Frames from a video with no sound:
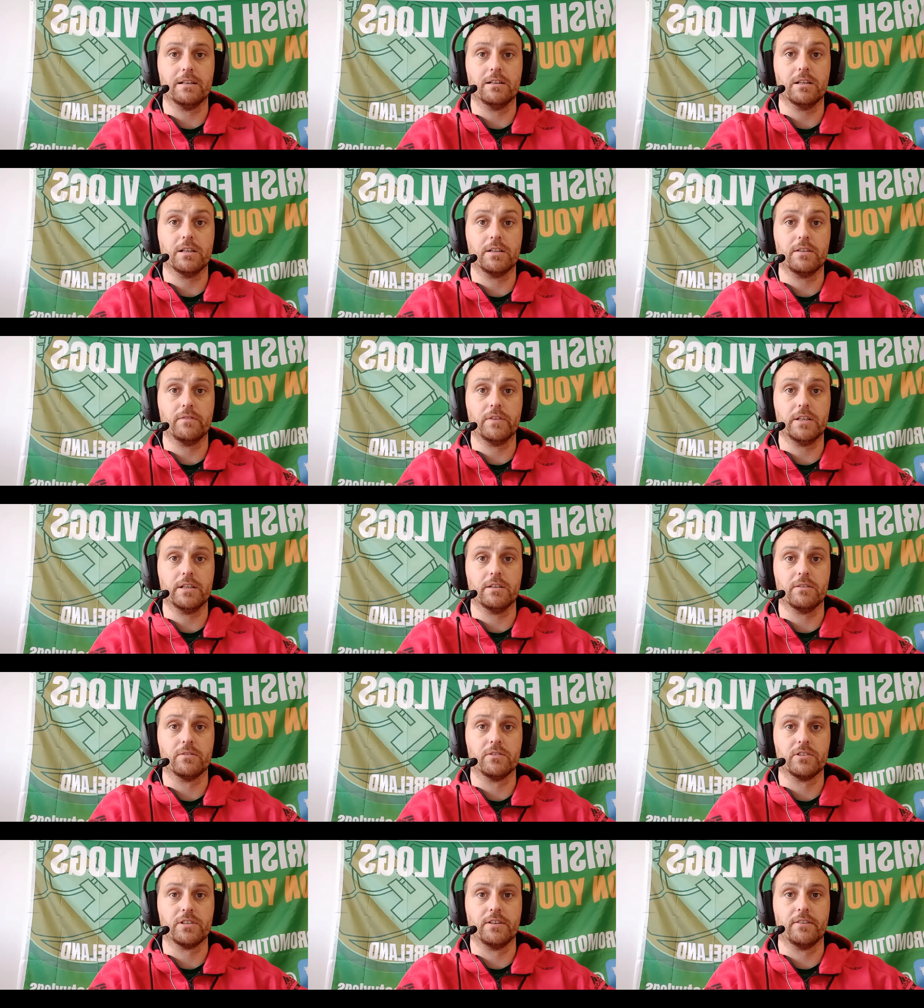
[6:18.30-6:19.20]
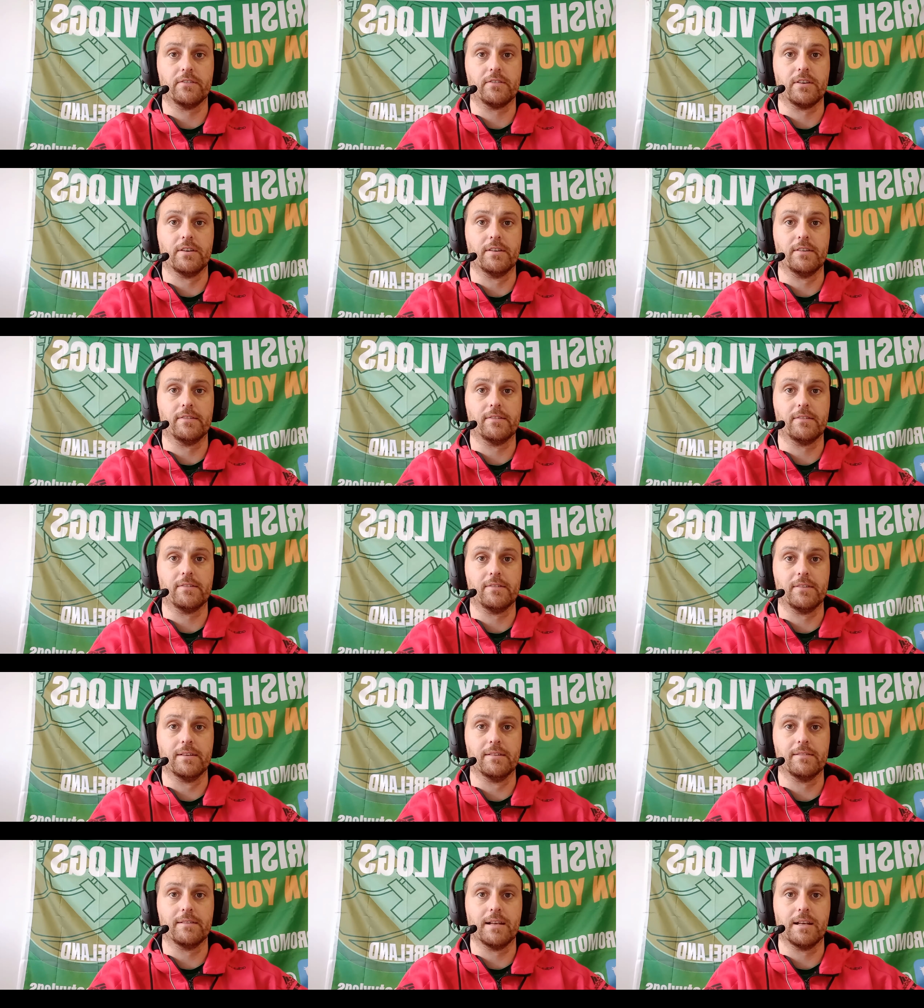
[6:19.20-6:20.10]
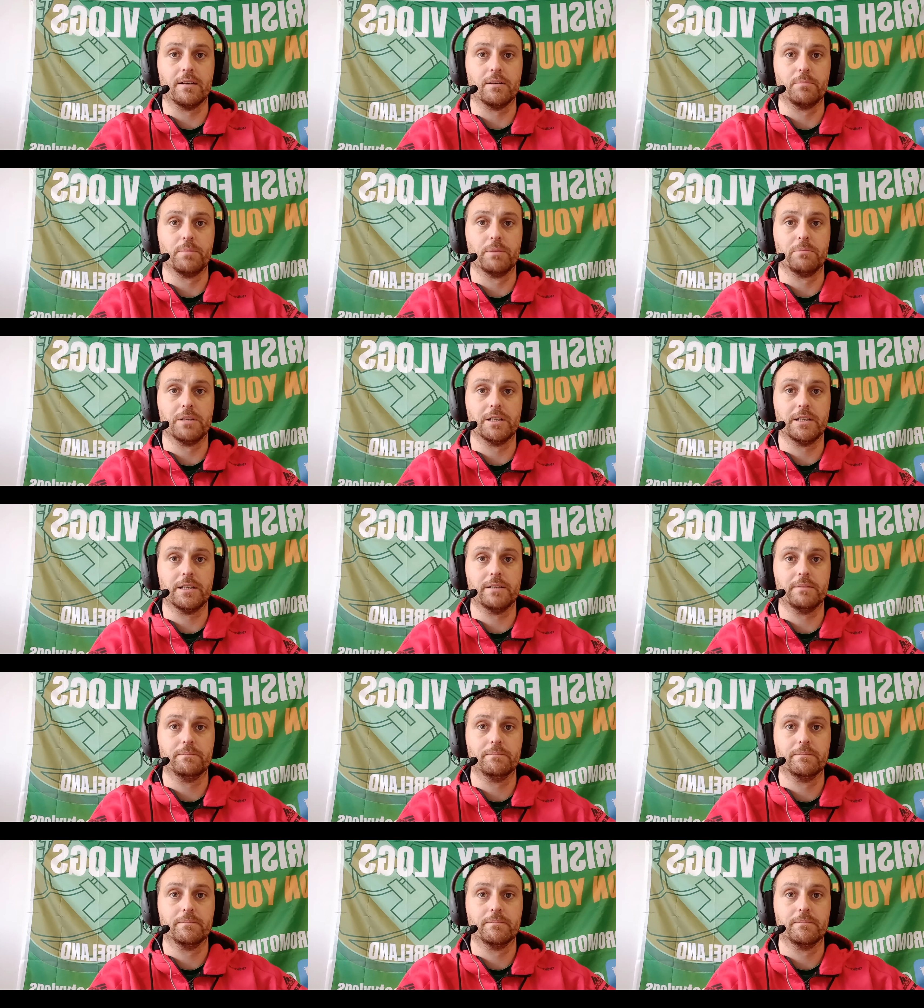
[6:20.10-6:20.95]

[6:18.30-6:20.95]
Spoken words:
like the video. Cheers, guys. See you later. Bye-bye now.